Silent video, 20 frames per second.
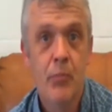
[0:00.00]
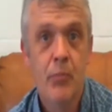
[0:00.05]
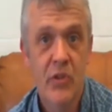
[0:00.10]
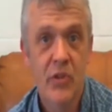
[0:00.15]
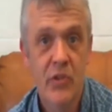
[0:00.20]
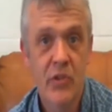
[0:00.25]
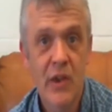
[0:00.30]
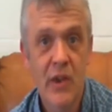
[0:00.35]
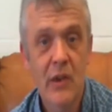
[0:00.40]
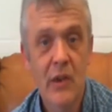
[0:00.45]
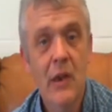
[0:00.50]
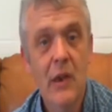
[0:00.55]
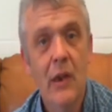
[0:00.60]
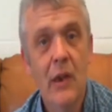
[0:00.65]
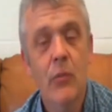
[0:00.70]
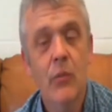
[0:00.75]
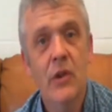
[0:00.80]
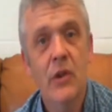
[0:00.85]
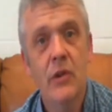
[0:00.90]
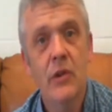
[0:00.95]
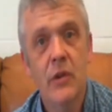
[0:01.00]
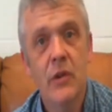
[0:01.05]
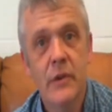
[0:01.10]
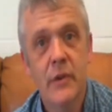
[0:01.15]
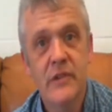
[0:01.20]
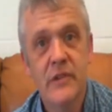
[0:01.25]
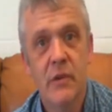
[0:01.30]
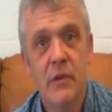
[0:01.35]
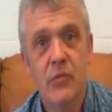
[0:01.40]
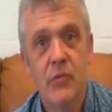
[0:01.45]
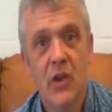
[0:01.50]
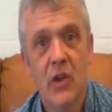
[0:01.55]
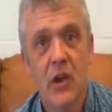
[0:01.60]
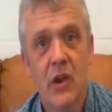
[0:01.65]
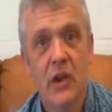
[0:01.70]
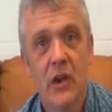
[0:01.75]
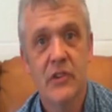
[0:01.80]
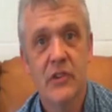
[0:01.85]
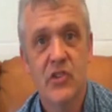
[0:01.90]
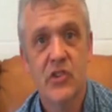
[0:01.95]
particularly when you're doing something
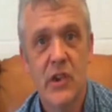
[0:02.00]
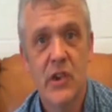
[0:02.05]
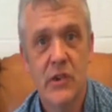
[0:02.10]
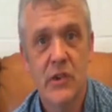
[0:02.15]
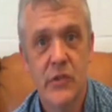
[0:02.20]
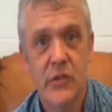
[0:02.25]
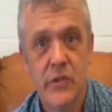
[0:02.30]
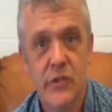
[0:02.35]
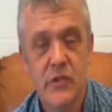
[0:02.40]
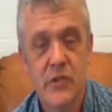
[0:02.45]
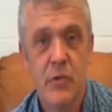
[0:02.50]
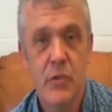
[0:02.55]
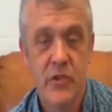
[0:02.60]
like science,